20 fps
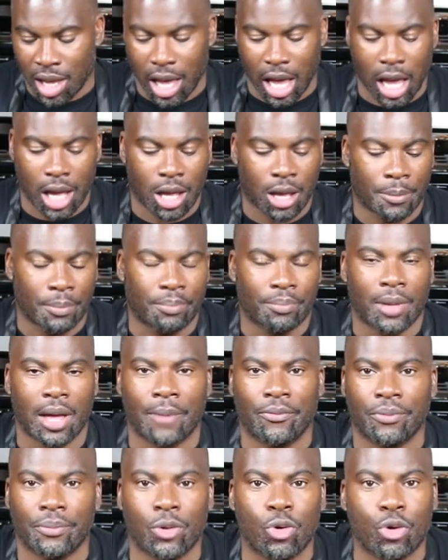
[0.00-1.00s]

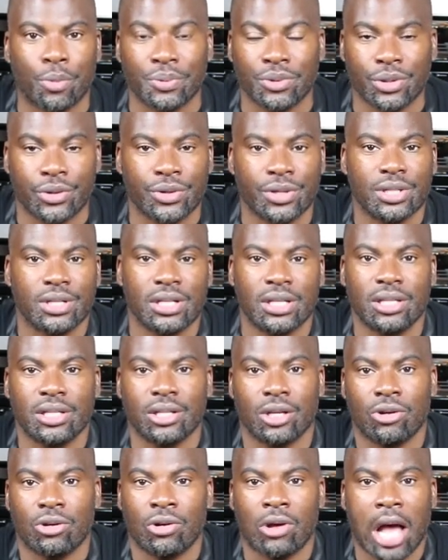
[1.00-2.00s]
I'm from Corpus Christi,
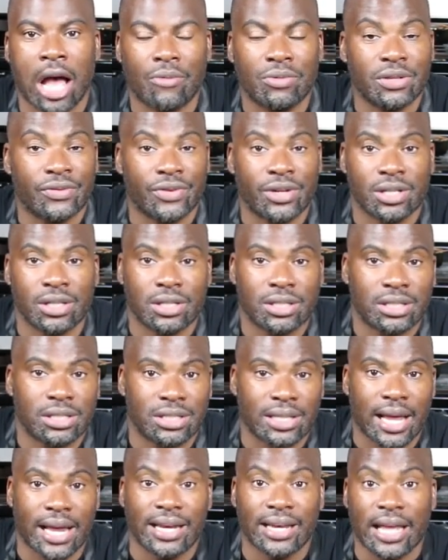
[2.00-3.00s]
so I was fishing
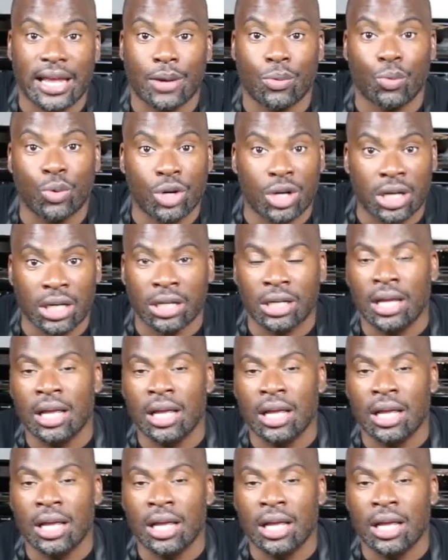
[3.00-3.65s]
since like day one.